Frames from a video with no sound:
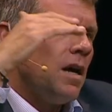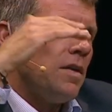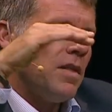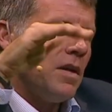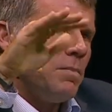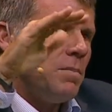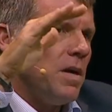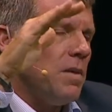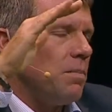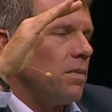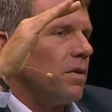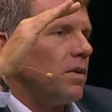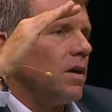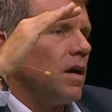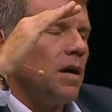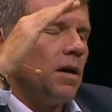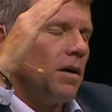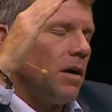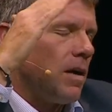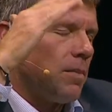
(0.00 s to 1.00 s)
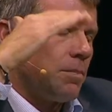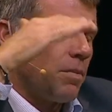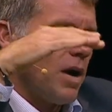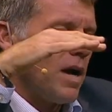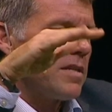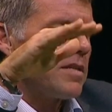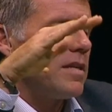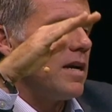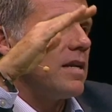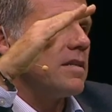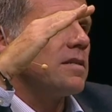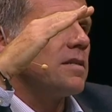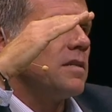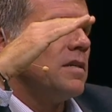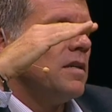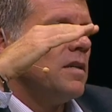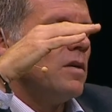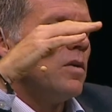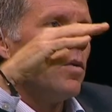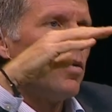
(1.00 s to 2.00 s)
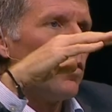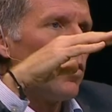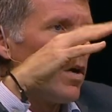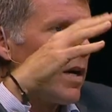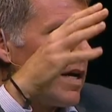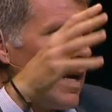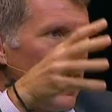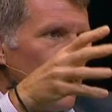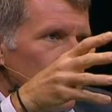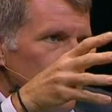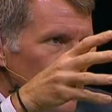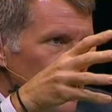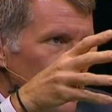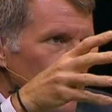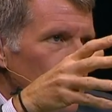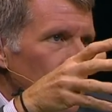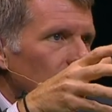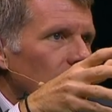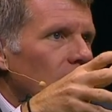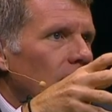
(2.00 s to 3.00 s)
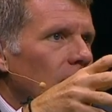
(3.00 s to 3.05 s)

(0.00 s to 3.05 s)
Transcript: And then people, uh, a process, organizing.